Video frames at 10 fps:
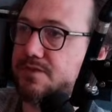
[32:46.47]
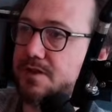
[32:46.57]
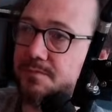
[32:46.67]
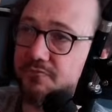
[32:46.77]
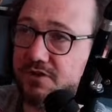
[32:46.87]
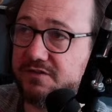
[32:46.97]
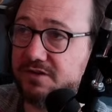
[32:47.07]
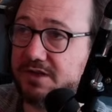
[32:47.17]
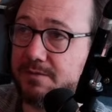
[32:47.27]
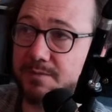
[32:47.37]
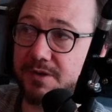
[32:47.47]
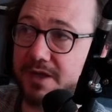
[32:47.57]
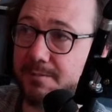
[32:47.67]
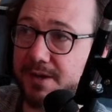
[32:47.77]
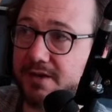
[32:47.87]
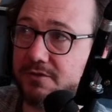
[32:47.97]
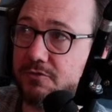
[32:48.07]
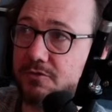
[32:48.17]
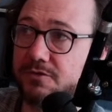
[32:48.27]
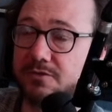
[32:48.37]
recently been playing Bad
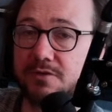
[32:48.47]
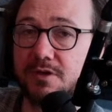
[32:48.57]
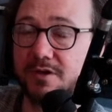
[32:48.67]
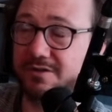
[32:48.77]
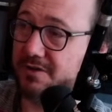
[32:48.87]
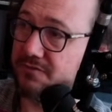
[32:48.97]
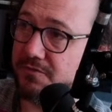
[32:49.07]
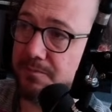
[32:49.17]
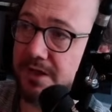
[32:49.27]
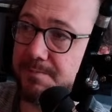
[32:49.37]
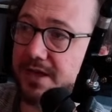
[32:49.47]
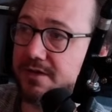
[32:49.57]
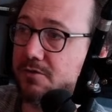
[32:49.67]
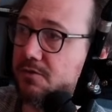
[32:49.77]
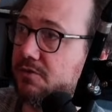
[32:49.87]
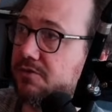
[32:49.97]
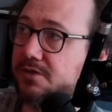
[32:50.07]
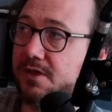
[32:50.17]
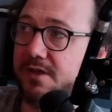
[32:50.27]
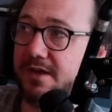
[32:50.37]
North. I don't know if you've played Bad North.
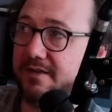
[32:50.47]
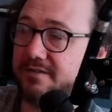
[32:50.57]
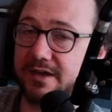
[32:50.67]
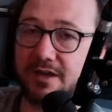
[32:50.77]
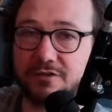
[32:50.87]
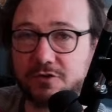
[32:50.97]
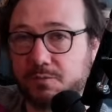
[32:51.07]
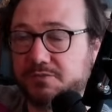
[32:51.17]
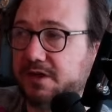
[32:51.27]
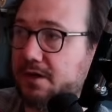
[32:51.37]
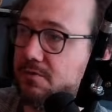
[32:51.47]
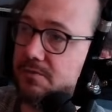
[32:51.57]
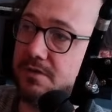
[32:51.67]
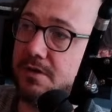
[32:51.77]
It's like a top-down.